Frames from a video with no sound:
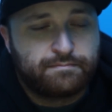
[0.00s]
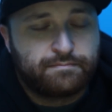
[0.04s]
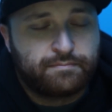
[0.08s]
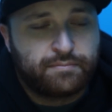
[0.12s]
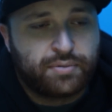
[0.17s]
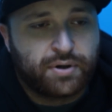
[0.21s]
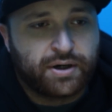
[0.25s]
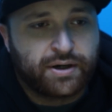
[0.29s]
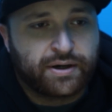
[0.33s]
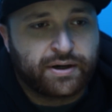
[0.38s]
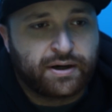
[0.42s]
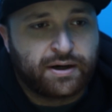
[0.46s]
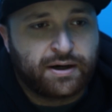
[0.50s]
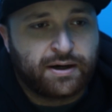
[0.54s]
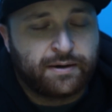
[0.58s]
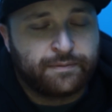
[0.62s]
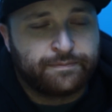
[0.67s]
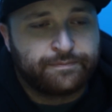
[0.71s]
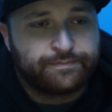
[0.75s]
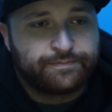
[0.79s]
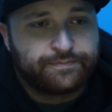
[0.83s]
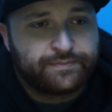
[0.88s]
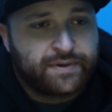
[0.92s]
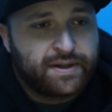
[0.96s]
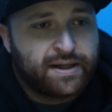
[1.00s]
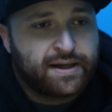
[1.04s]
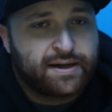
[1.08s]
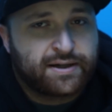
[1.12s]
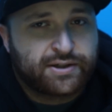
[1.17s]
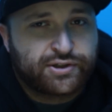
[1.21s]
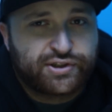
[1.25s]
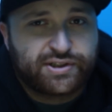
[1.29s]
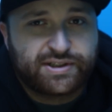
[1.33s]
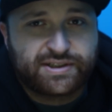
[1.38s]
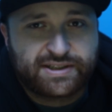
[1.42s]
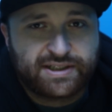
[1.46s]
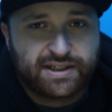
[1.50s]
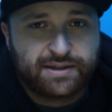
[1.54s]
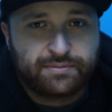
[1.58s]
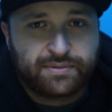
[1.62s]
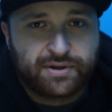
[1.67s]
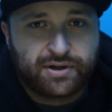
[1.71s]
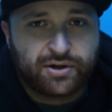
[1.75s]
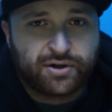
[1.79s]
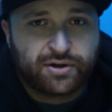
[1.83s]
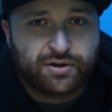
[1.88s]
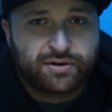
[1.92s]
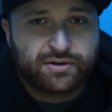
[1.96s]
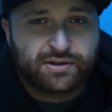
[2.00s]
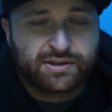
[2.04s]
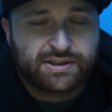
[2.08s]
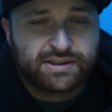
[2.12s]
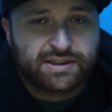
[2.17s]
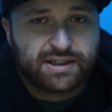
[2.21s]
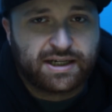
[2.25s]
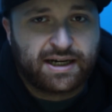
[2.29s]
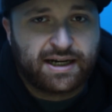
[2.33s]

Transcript: But yeah, she sent me hers.